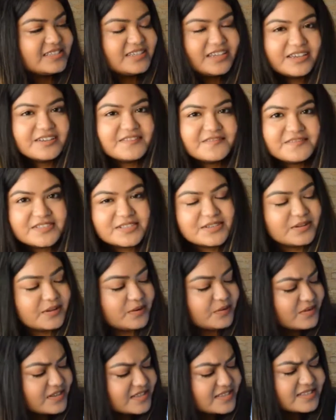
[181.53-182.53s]
gives, you
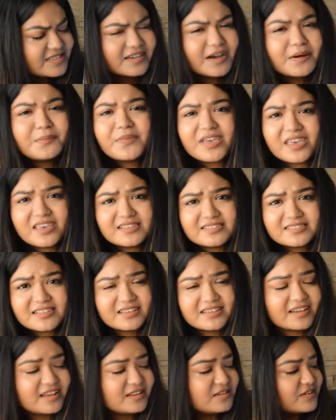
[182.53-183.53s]
know, it's
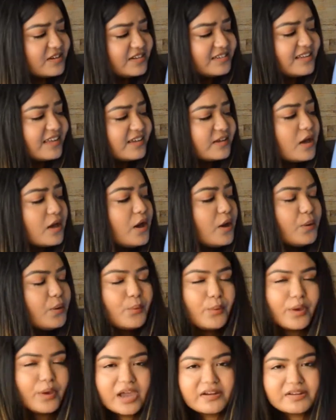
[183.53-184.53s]
amazing and you can like
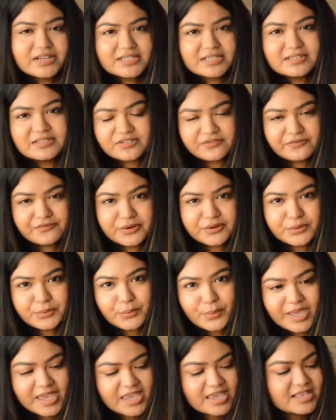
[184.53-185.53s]
wear it in different
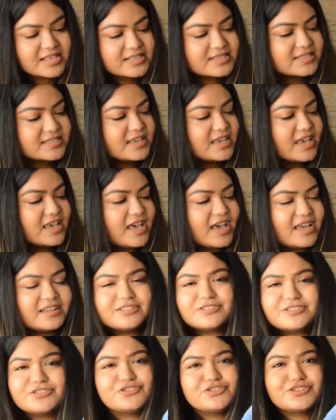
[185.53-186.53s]
ways and
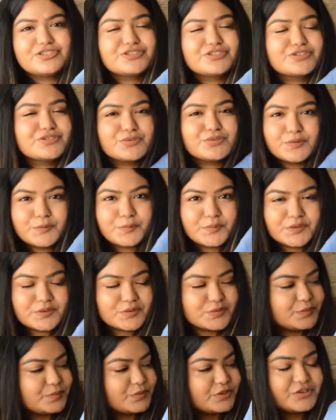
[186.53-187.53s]
it's just super
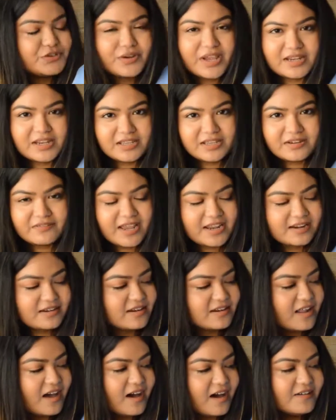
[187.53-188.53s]
super trending right
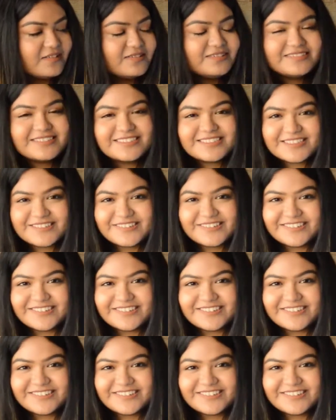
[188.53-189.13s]
now so